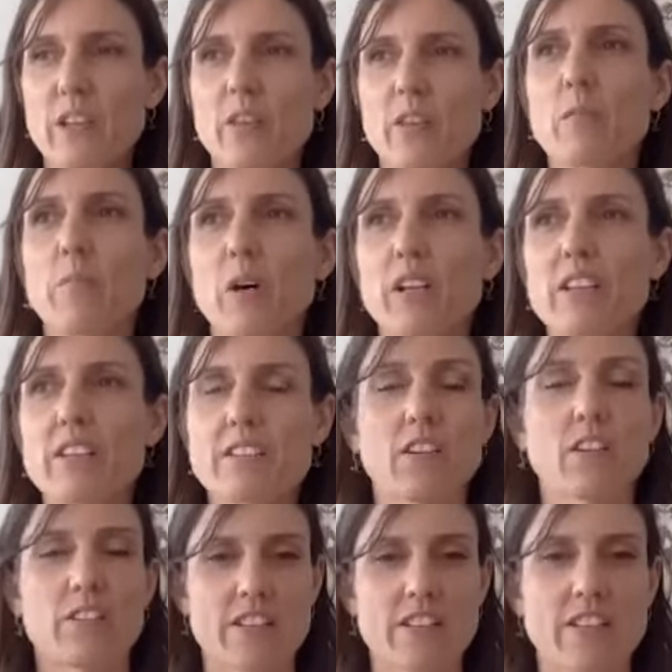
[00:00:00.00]
the body is
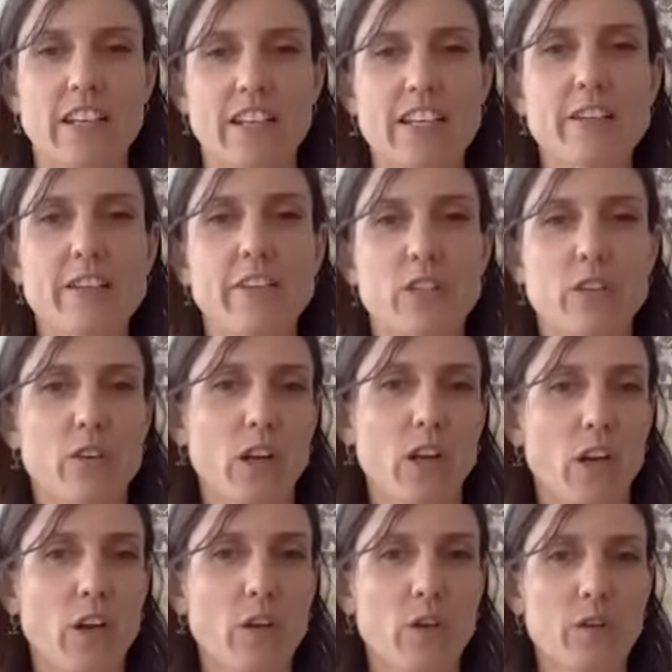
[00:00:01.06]
constantly giving you
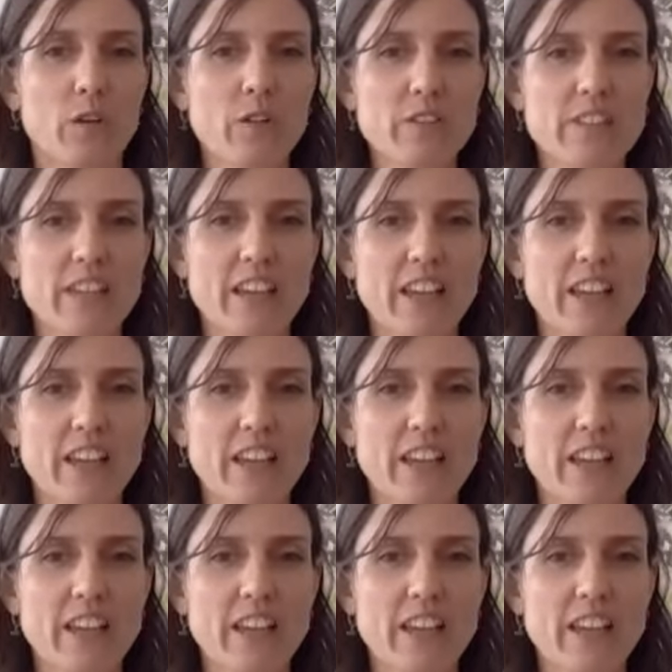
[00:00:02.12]
clues,